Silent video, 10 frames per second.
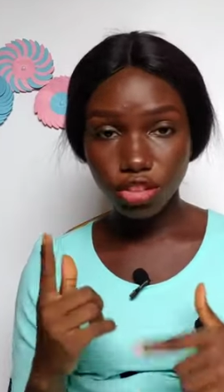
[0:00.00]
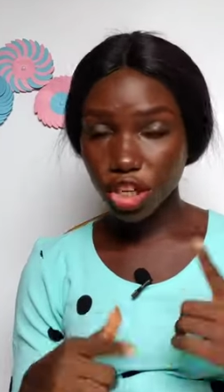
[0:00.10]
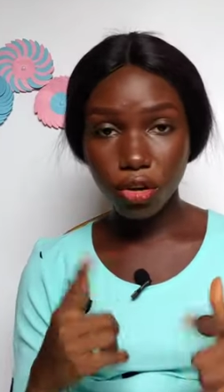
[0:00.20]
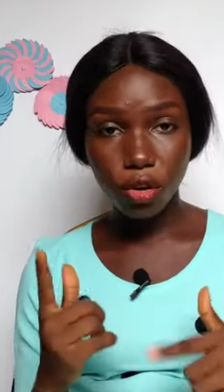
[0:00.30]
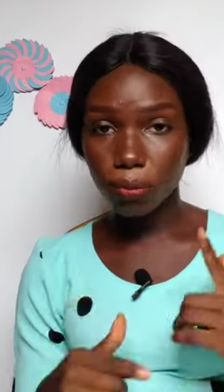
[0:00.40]

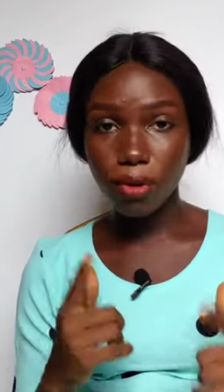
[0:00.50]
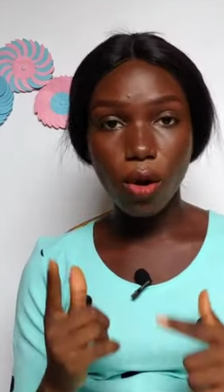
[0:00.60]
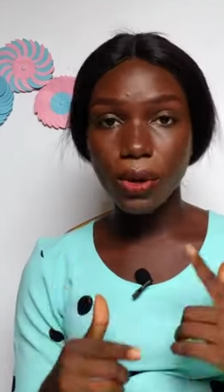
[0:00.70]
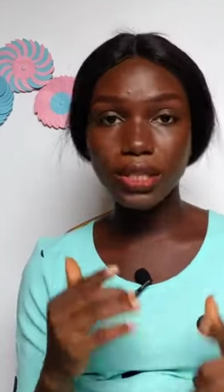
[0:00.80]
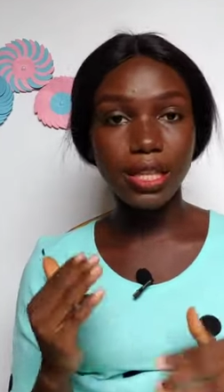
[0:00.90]
check up,
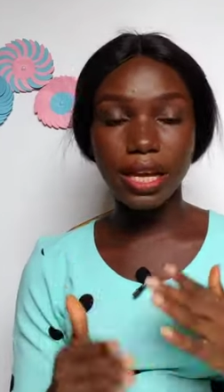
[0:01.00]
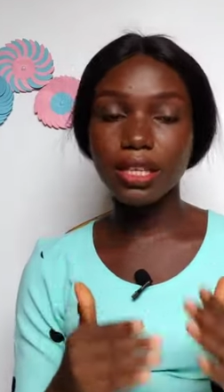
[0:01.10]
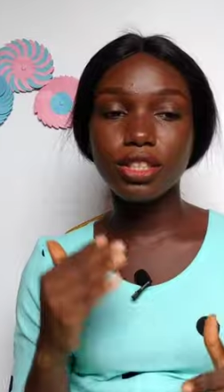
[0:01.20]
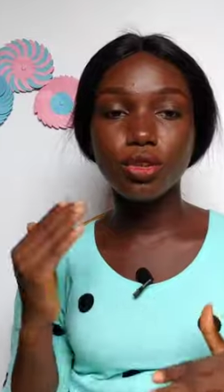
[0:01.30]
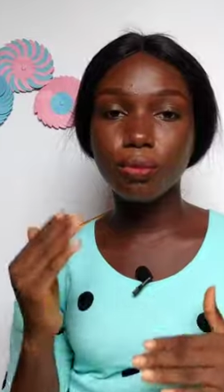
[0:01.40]
always like
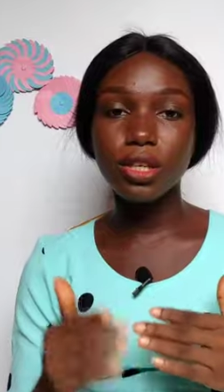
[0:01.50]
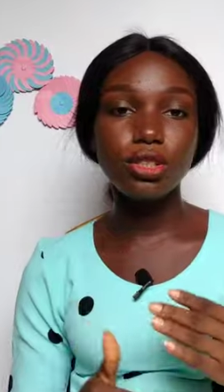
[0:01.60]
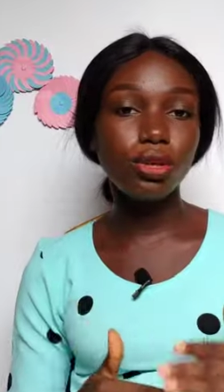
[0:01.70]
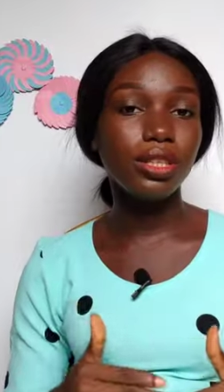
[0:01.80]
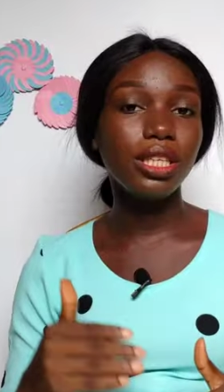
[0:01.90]
you
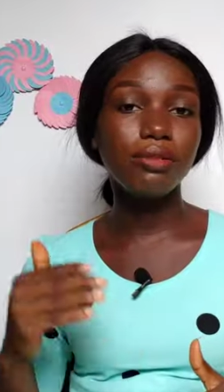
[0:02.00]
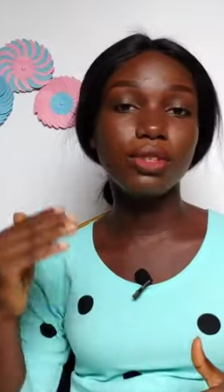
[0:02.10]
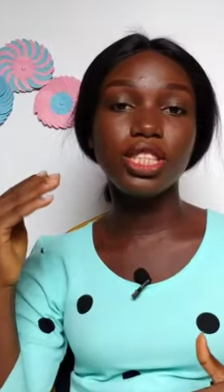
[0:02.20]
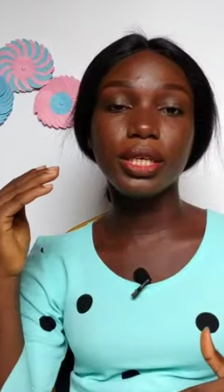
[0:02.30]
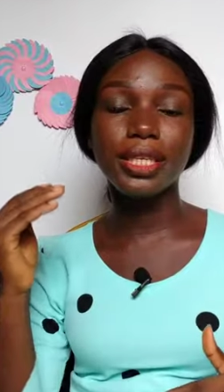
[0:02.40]
monitor the
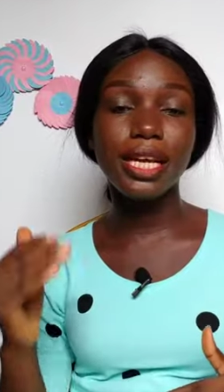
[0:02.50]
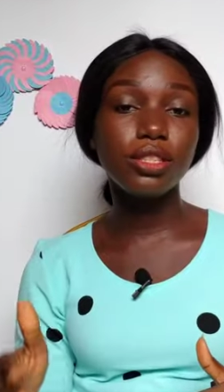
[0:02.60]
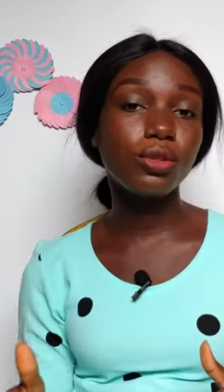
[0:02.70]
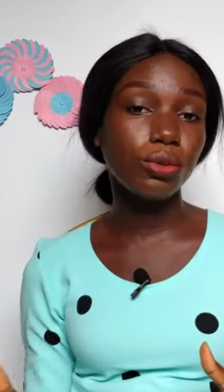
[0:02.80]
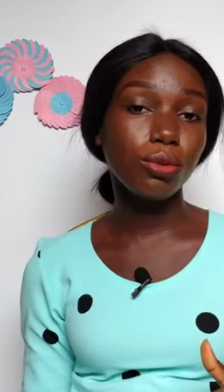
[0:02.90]
delivery, get
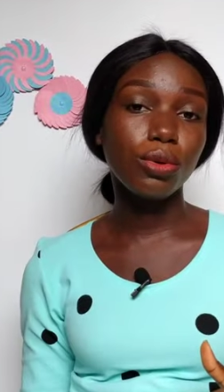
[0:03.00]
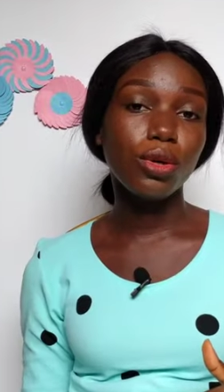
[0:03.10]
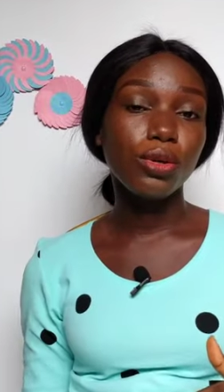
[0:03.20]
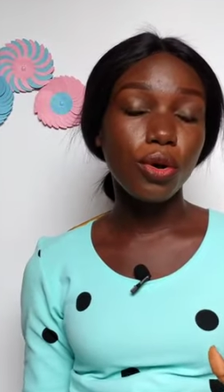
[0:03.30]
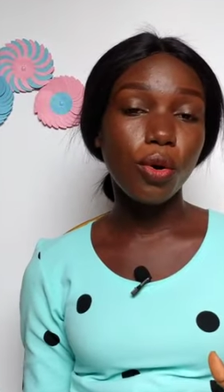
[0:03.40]
to
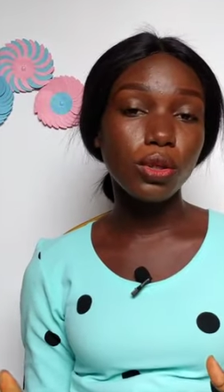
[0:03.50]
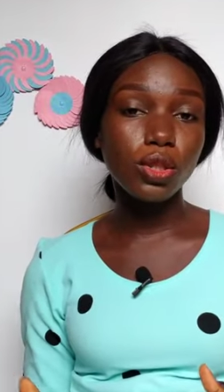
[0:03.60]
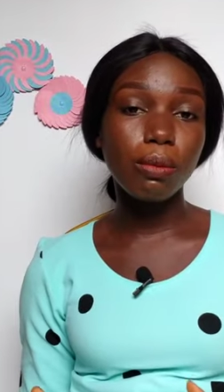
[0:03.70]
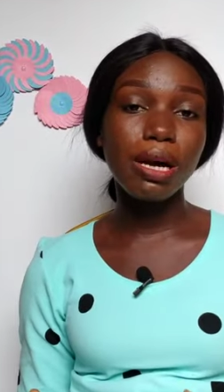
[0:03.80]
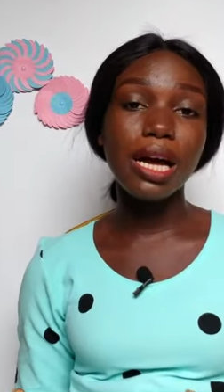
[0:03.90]
the
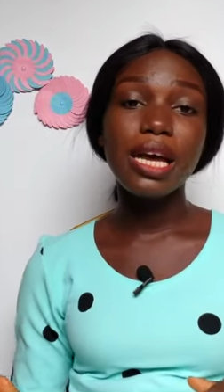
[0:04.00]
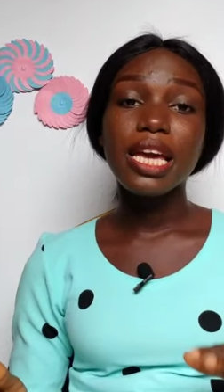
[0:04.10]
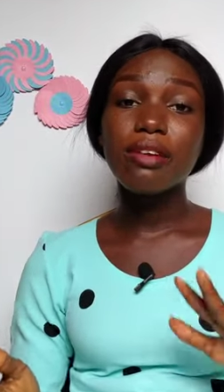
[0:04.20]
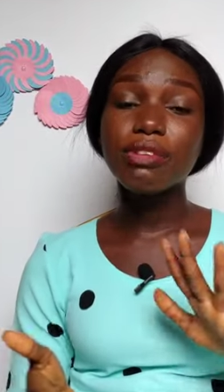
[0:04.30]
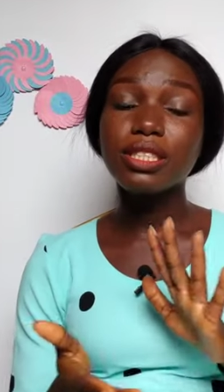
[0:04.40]
customer.
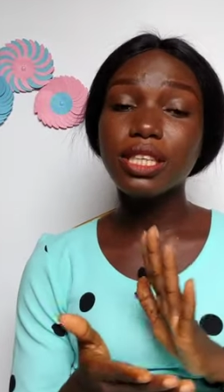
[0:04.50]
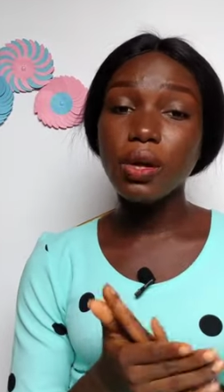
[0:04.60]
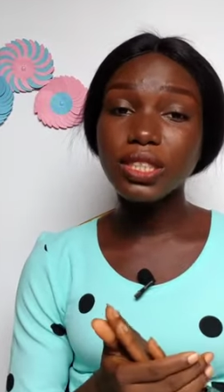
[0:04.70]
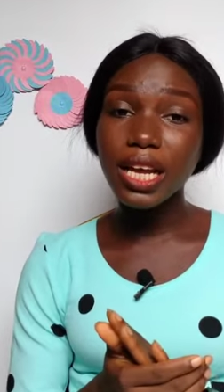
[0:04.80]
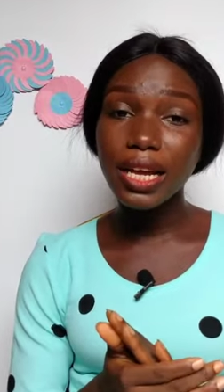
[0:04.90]
If it is
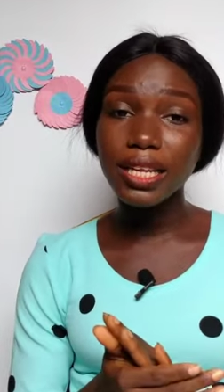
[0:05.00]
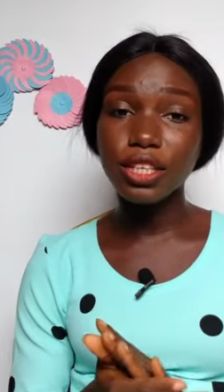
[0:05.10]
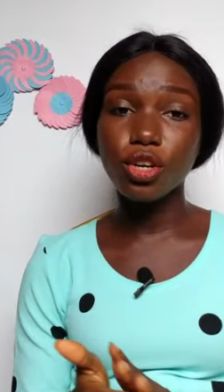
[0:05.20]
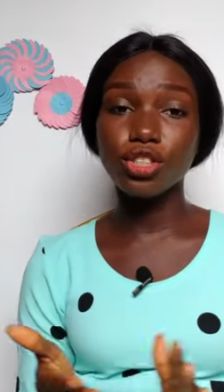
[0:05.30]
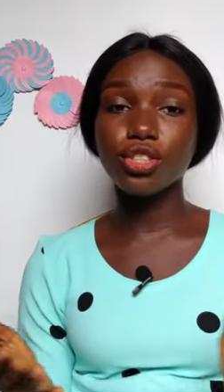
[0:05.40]
outside
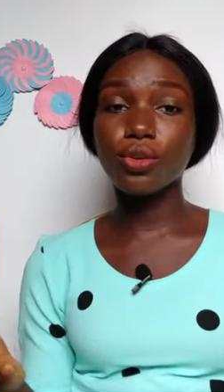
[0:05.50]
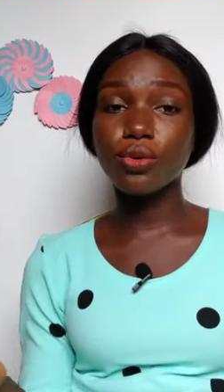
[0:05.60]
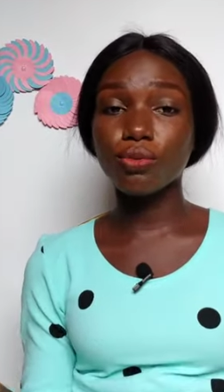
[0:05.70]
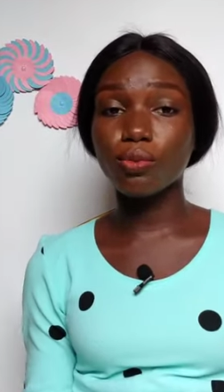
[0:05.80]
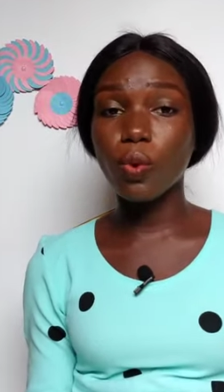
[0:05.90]
Lagos, you,
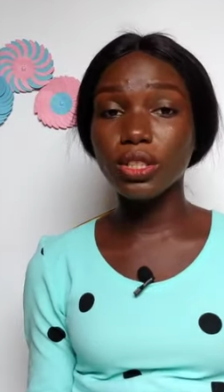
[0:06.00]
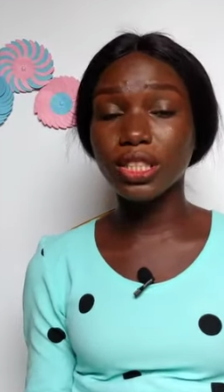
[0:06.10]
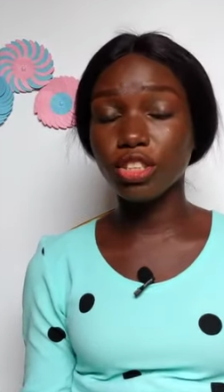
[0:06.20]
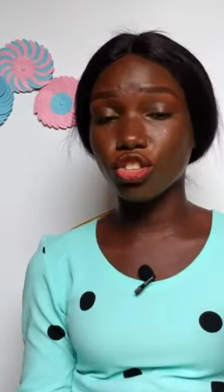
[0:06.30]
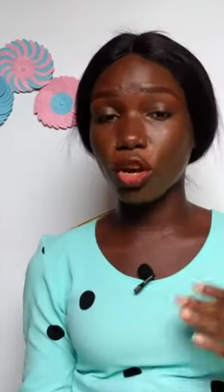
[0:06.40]
once
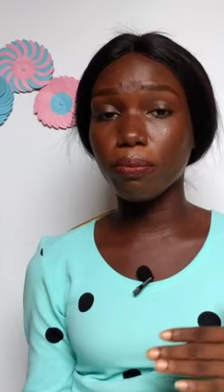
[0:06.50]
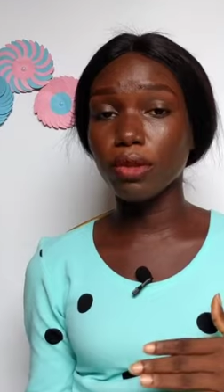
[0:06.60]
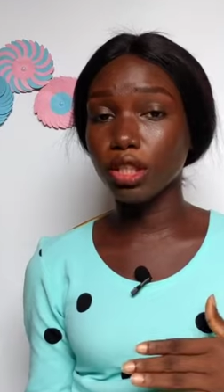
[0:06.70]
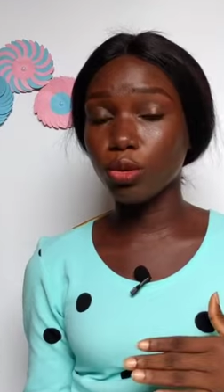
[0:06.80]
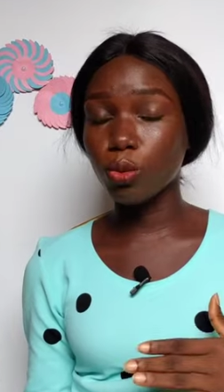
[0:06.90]
they drop
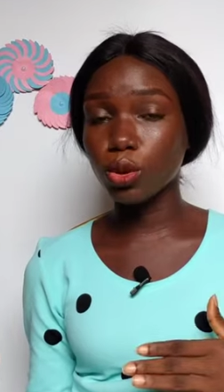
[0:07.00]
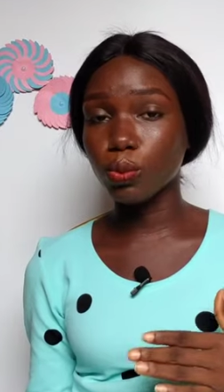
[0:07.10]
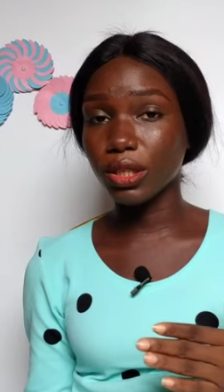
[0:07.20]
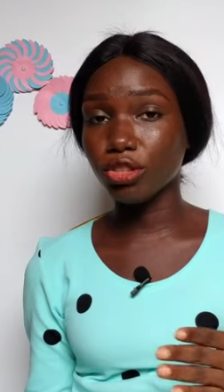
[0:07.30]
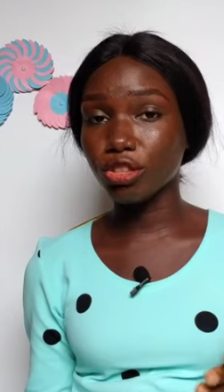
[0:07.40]
the goods
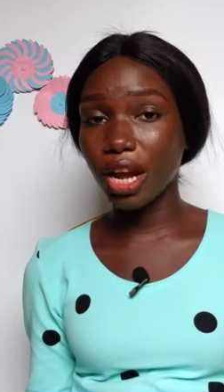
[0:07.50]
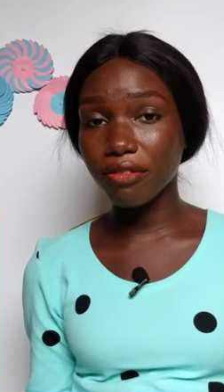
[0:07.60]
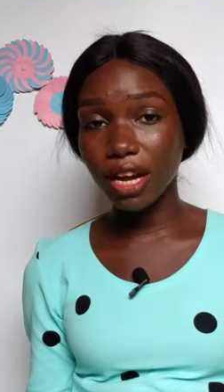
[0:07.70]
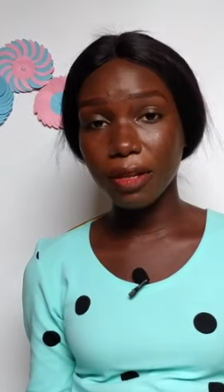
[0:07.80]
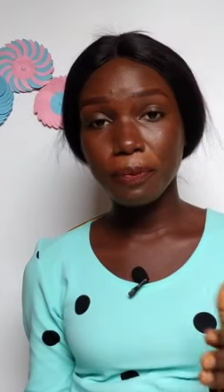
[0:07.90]
with the
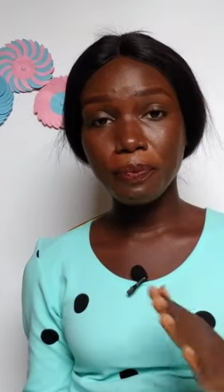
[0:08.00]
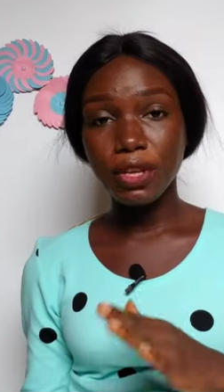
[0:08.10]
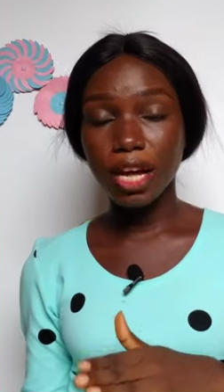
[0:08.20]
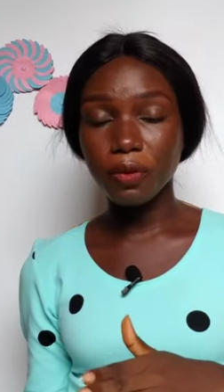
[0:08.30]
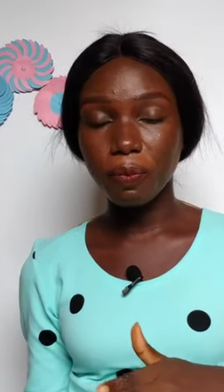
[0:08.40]
driver
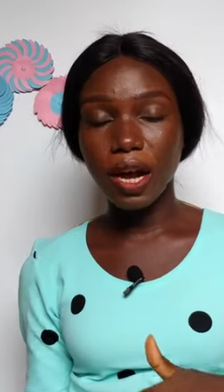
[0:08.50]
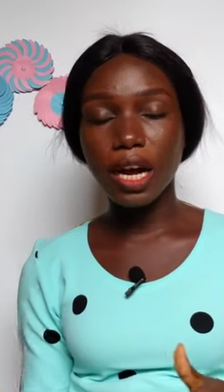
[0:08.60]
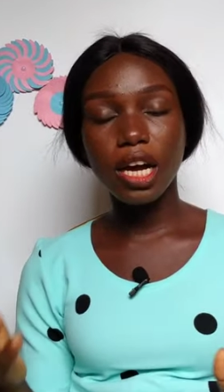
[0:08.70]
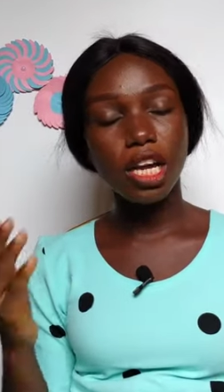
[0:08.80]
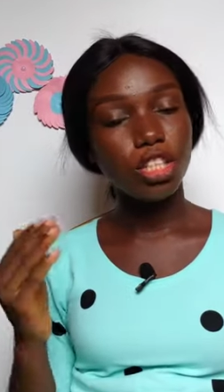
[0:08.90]
at the park,